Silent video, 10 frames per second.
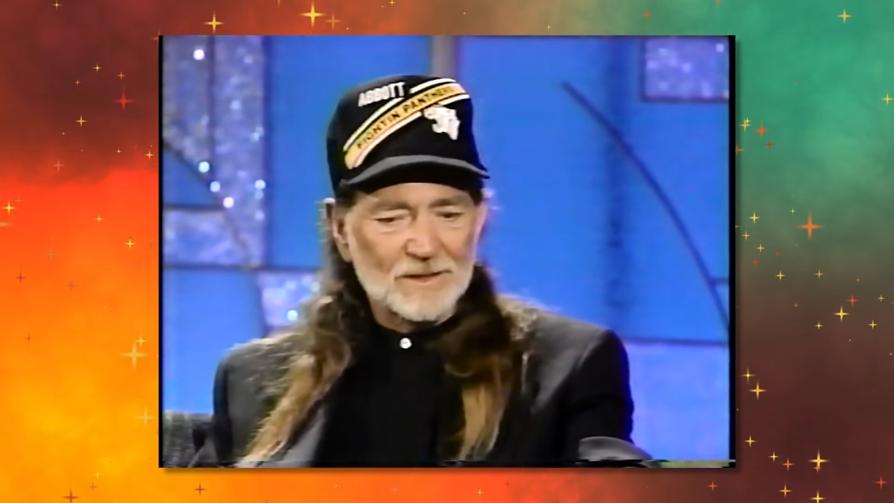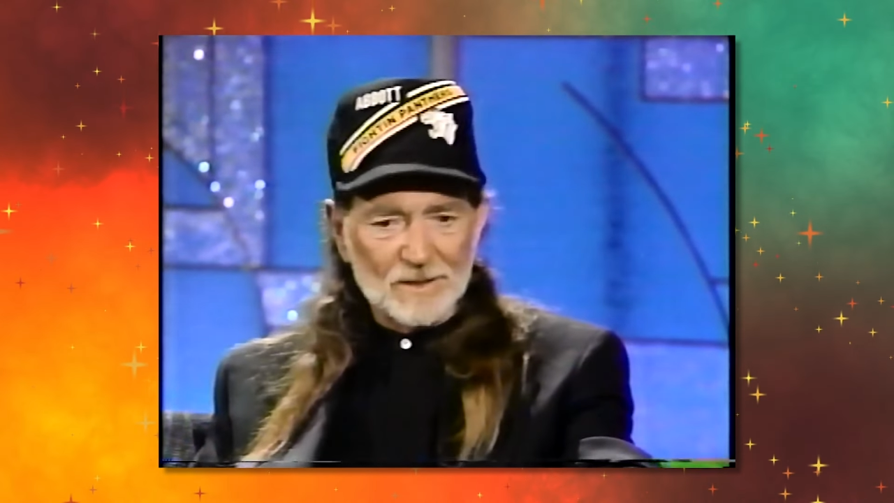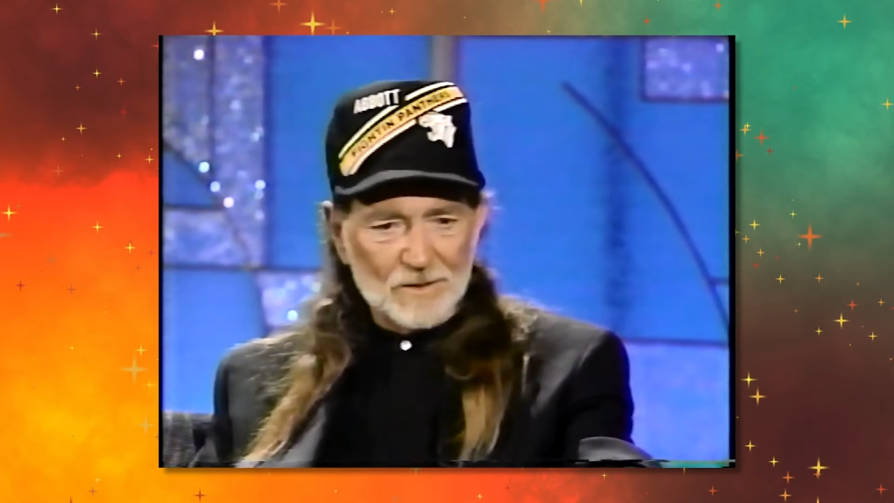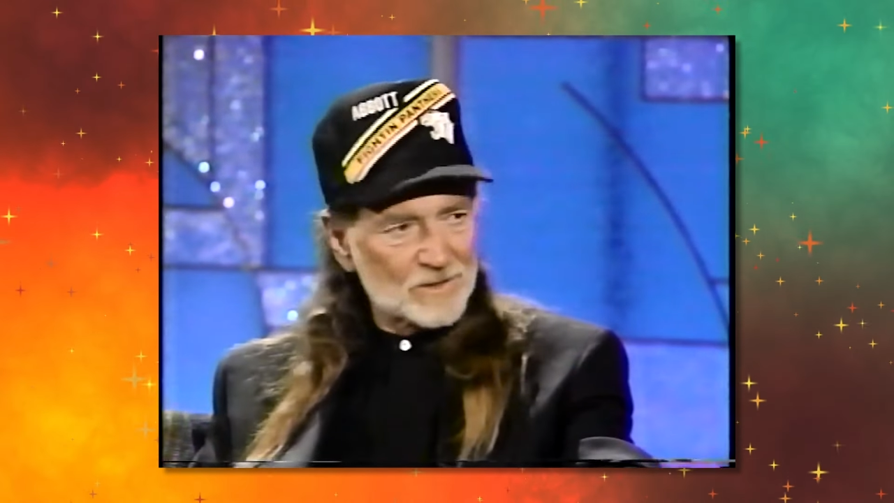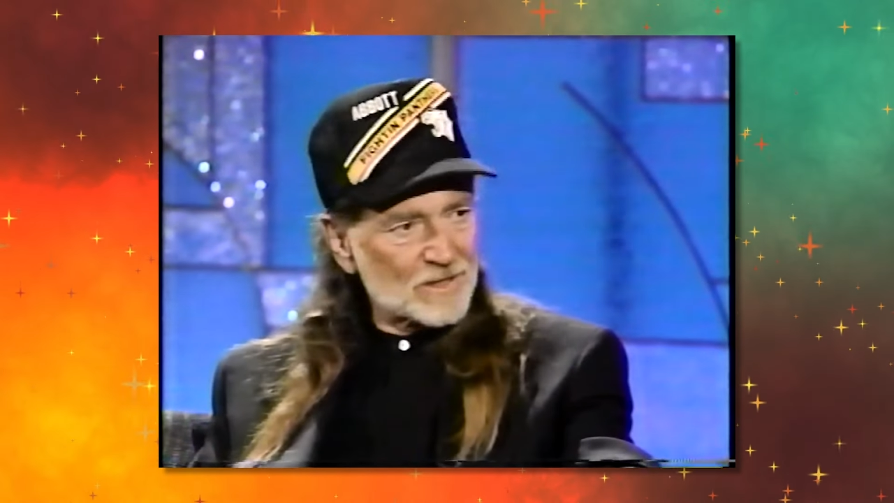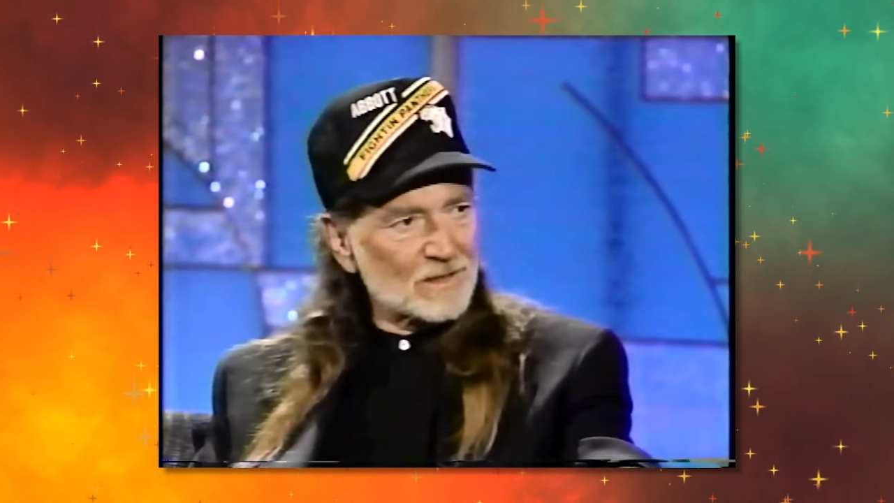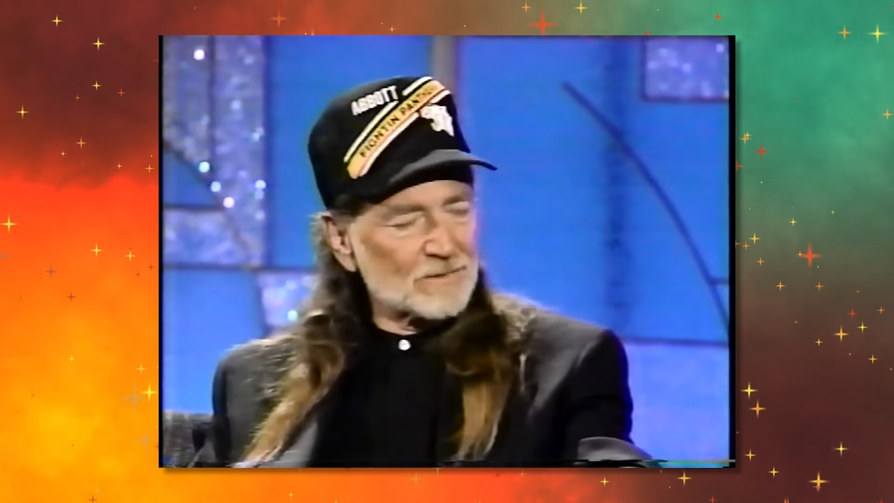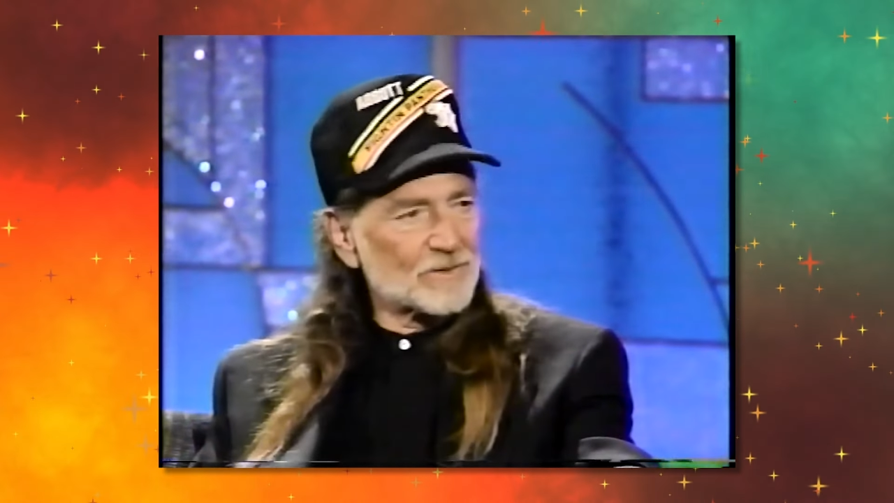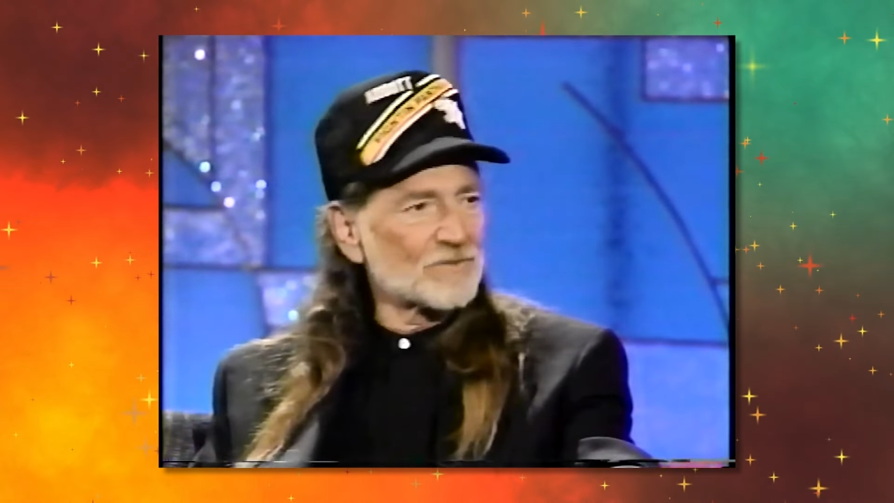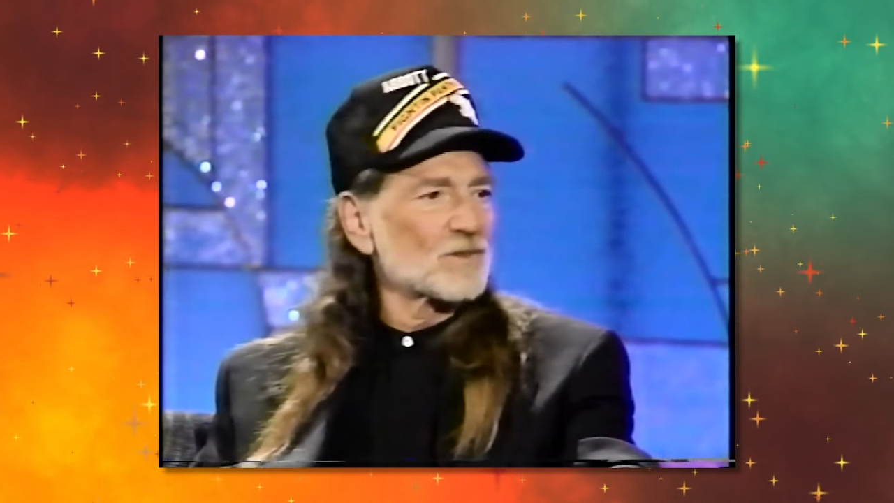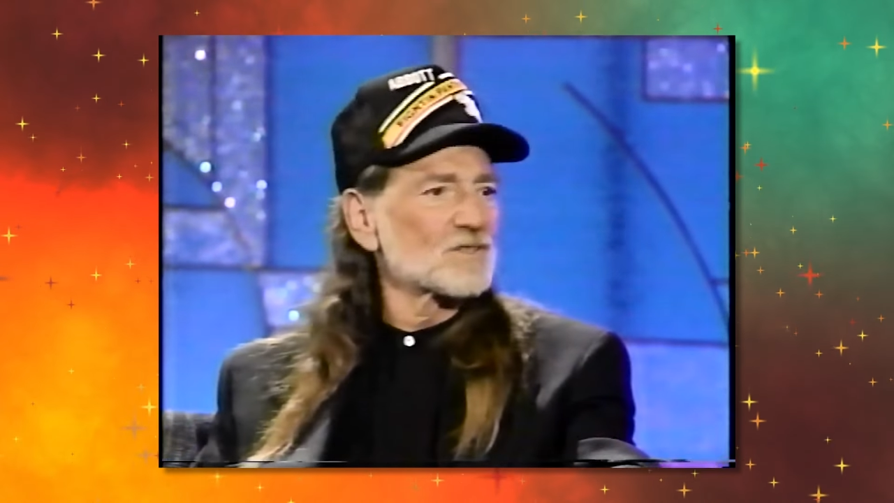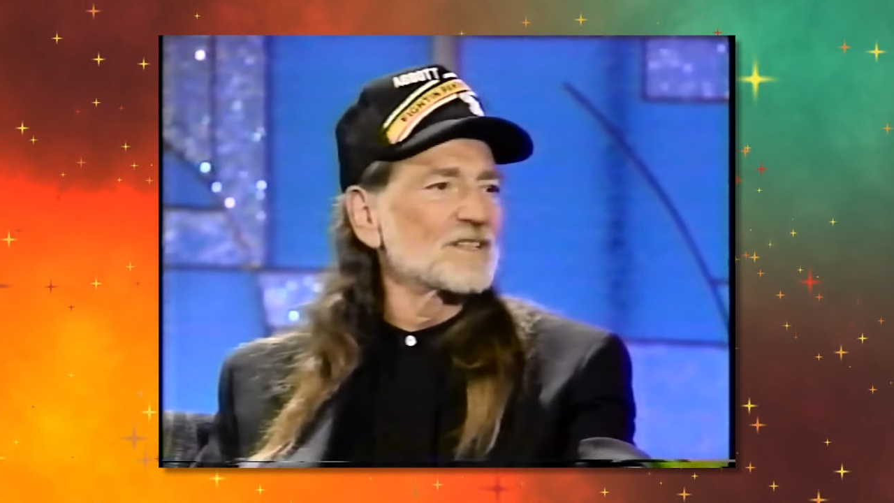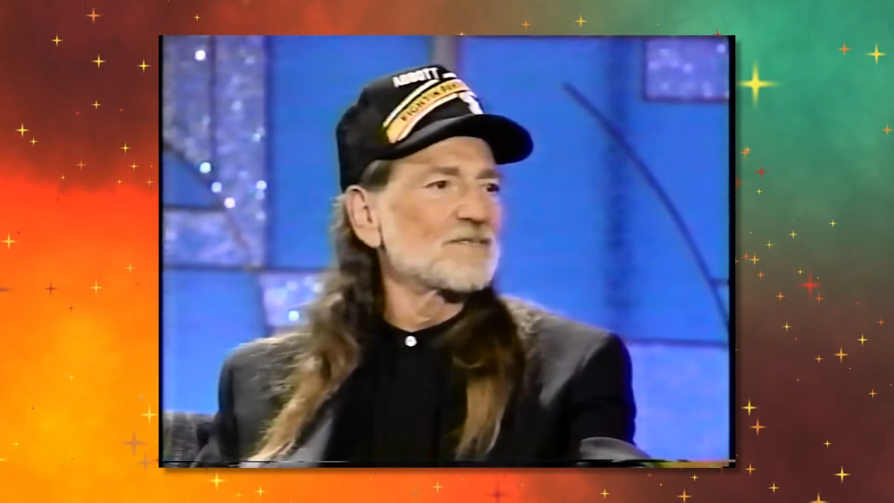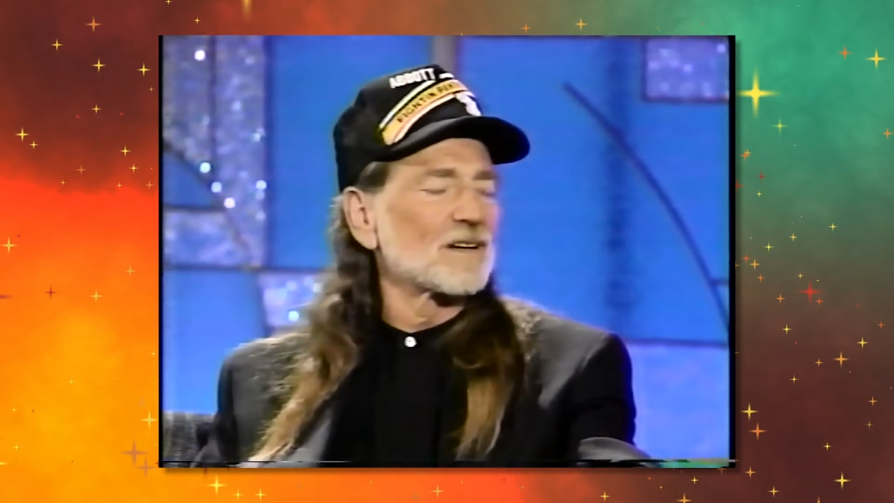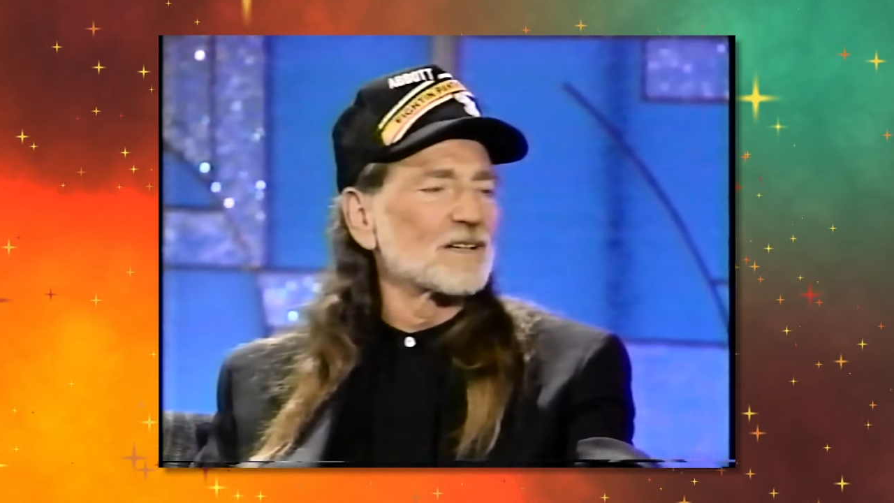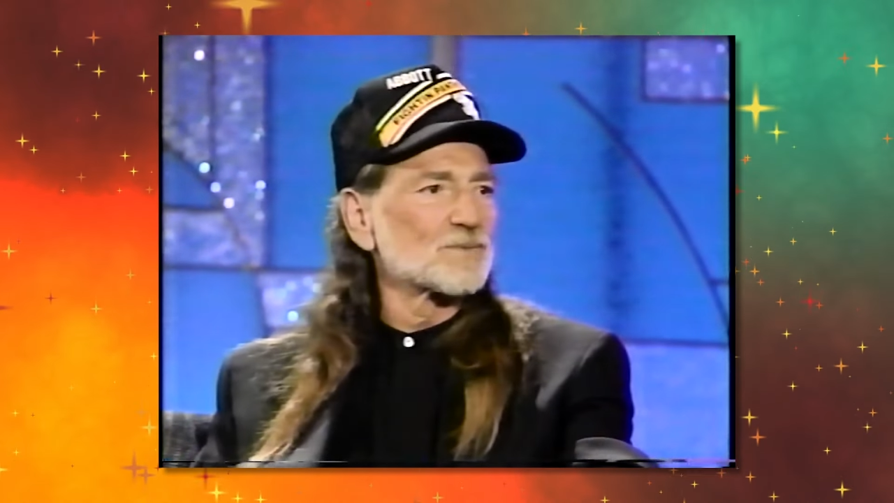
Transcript: after battling pneumonia